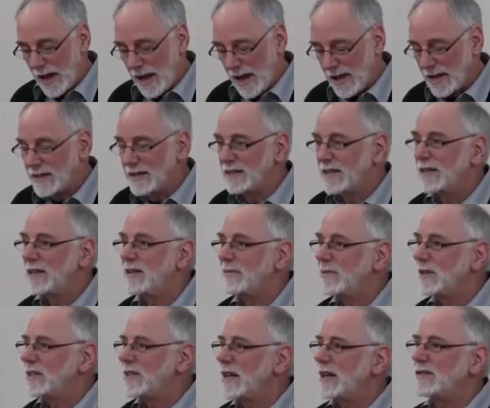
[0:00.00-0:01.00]
And
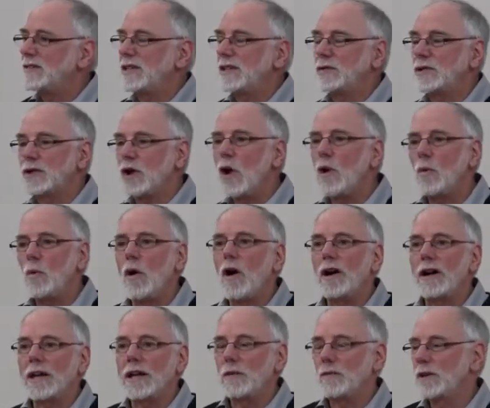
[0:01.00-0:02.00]
he said as he was
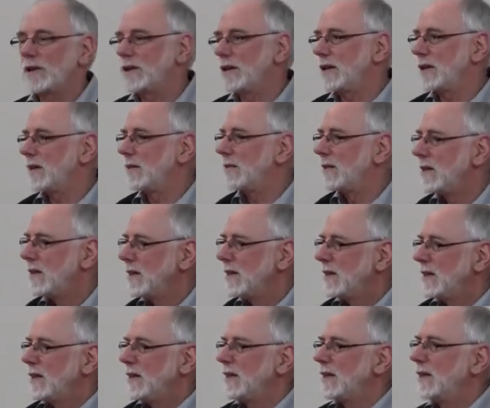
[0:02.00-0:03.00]
walking with
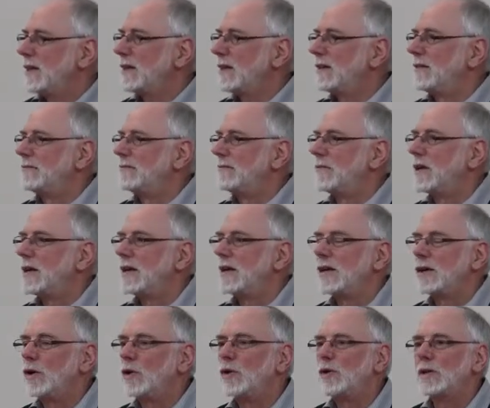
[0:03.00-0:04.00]

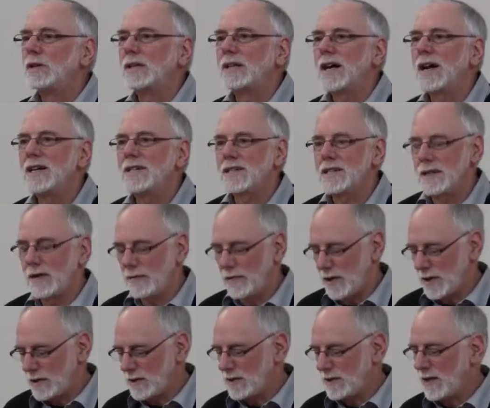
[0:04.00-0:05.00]
an old cousin
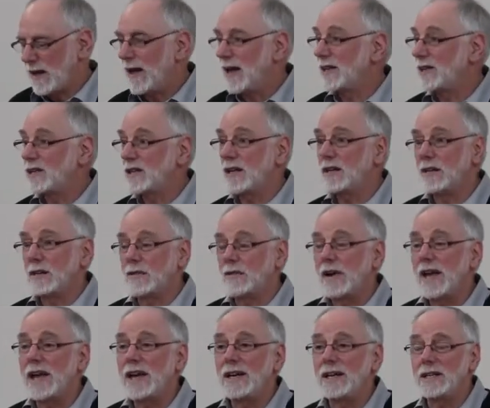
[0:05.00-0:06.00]
of his, and it started
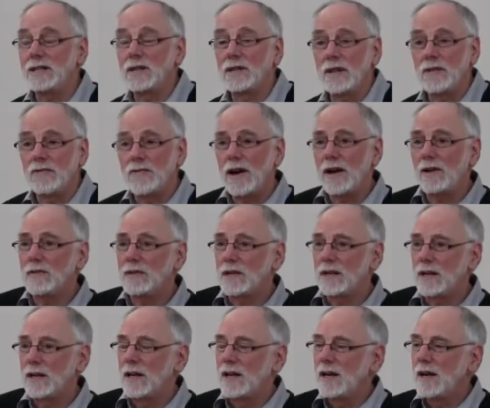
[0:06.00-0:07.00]
to rain, so they found